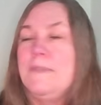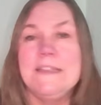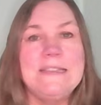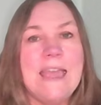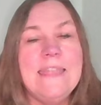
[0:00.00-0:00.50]
the
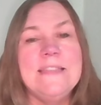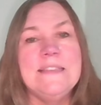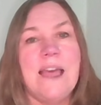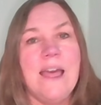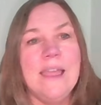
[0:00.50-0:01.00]
10th
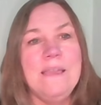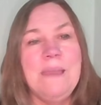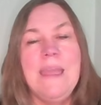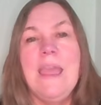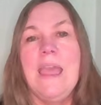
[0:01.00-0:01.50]
time
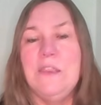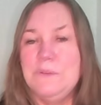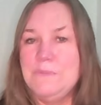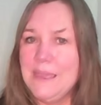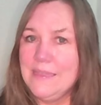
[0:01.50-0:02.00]
and you
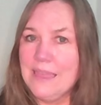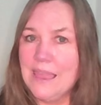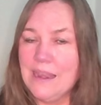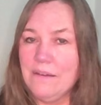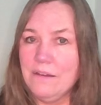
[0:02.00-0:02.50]
make
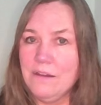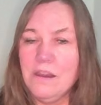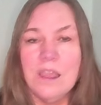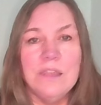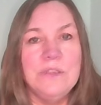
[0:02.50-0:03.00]
that error,